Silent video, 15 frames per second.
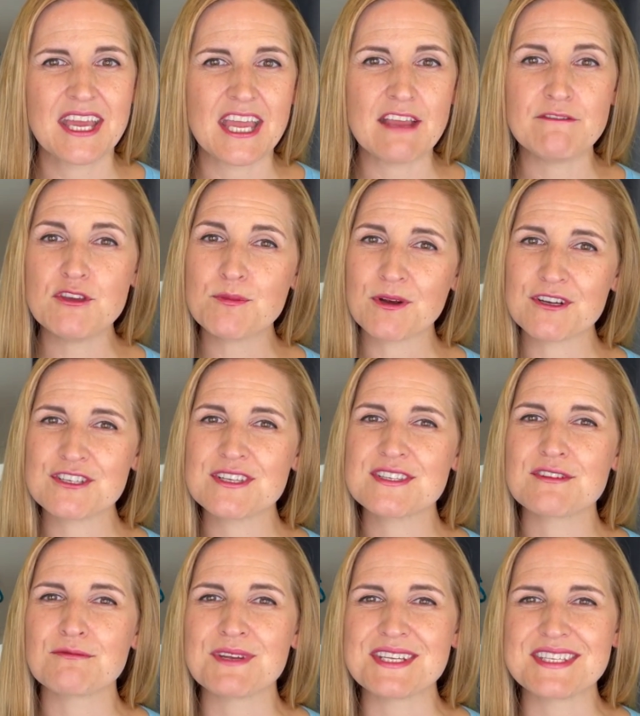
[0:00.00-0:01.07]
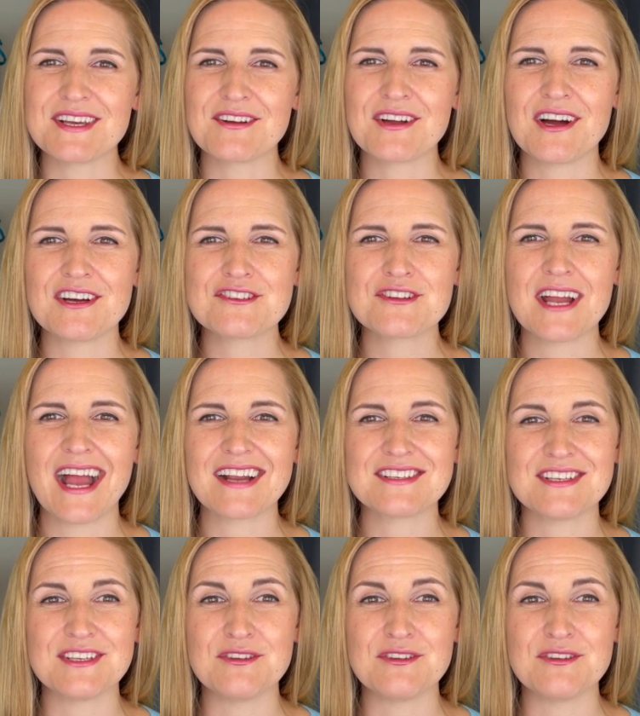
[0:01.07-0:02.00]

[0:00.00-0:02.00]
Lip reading: If you purchase a resale contract,